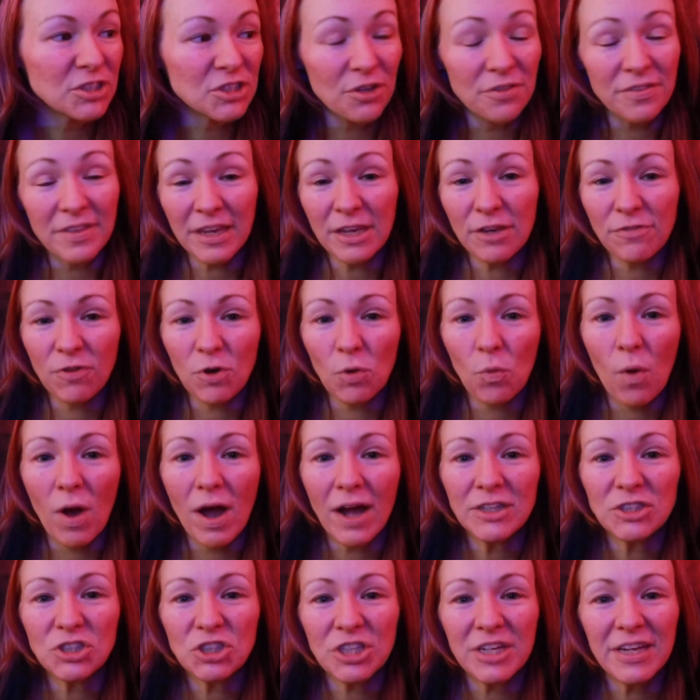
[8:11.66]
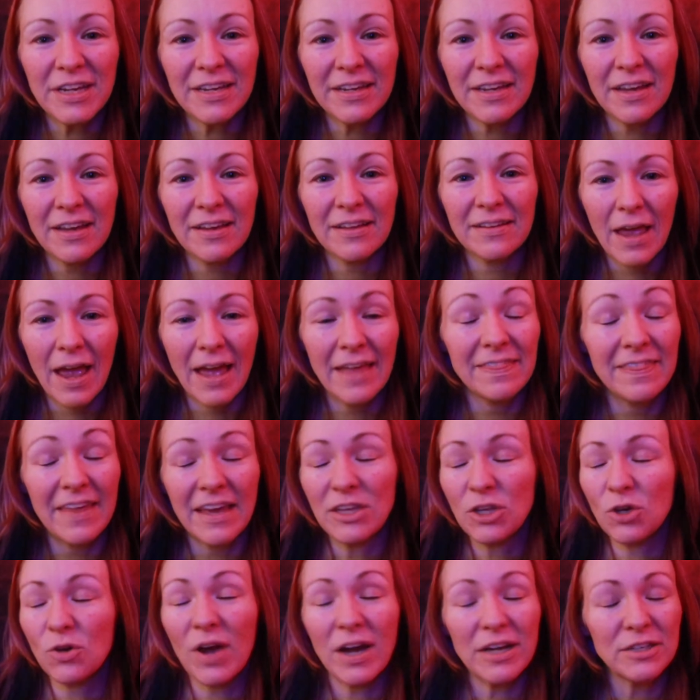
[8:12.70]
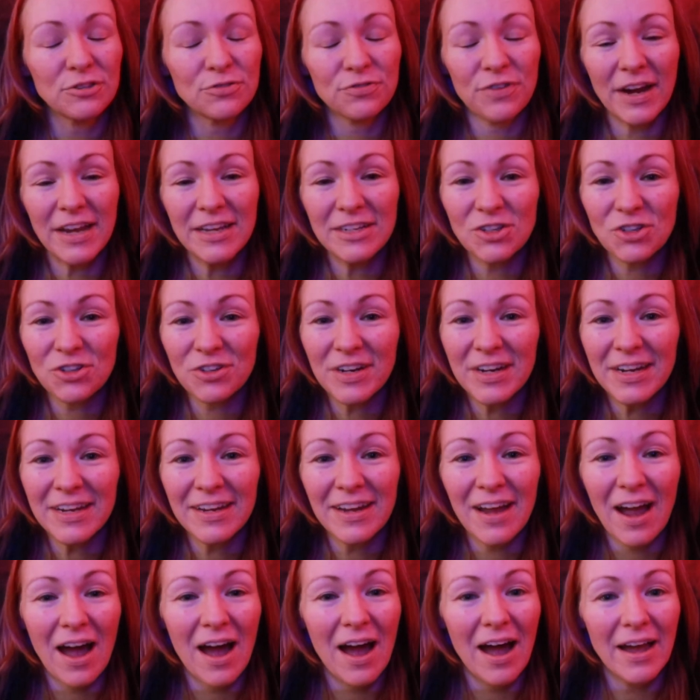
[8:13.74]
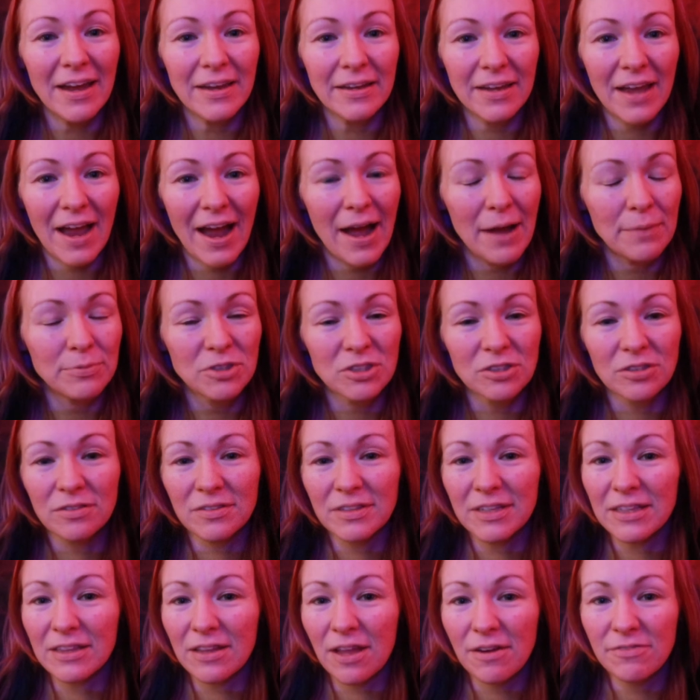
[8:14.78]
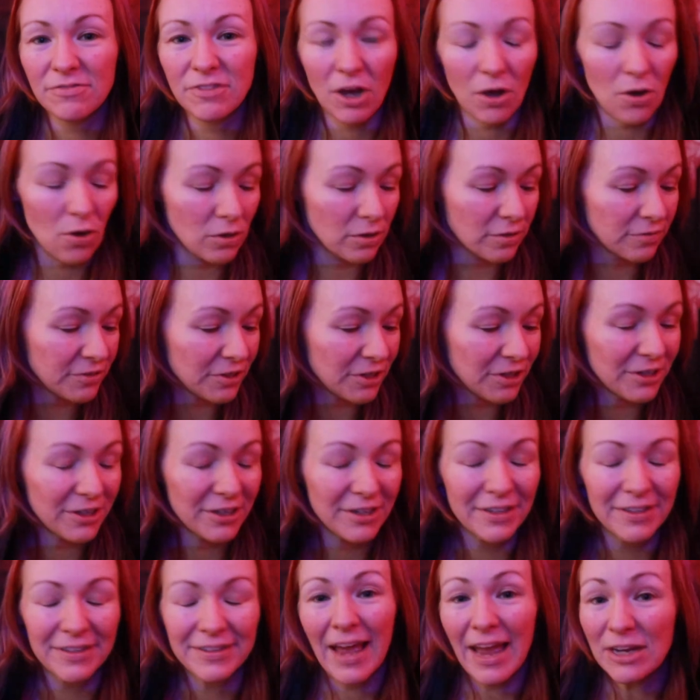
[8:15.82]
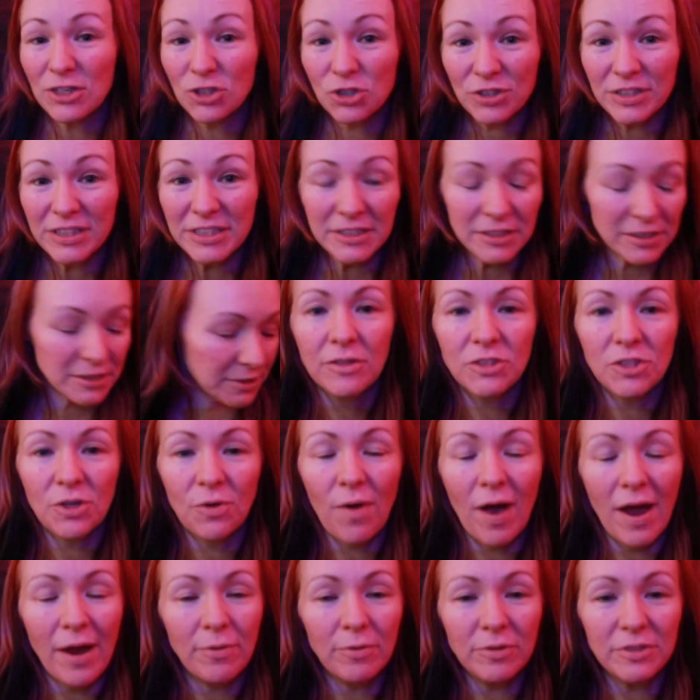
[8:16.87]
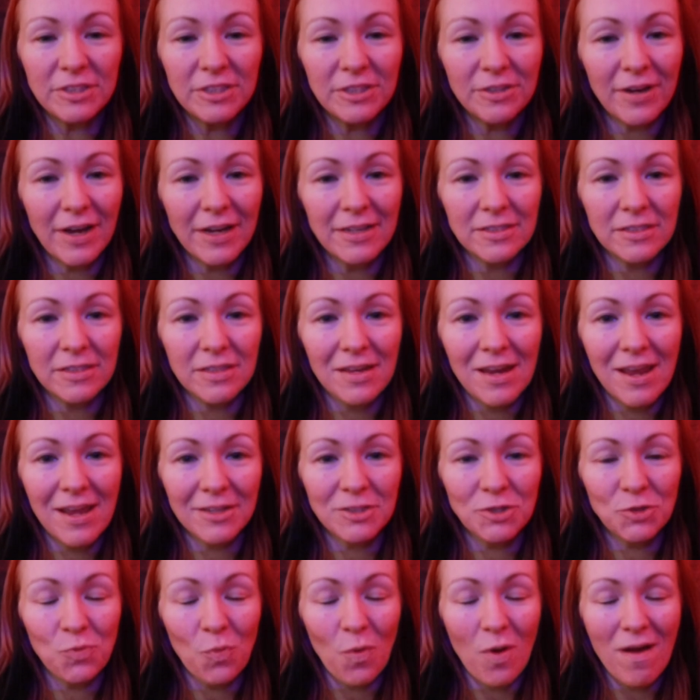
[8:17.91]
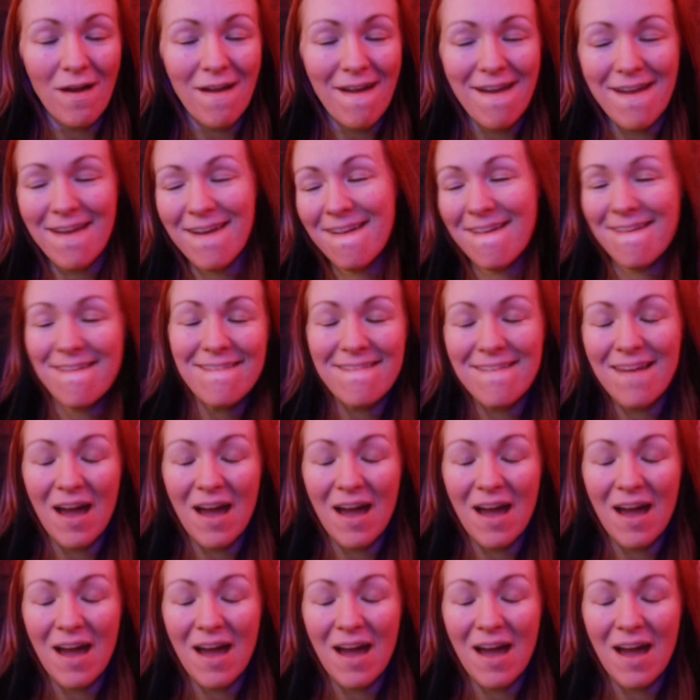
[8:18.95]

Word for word: so thank you for watching and thank you guys for entering. I absolutely loved all of your entries. So I will see you guys in the next one.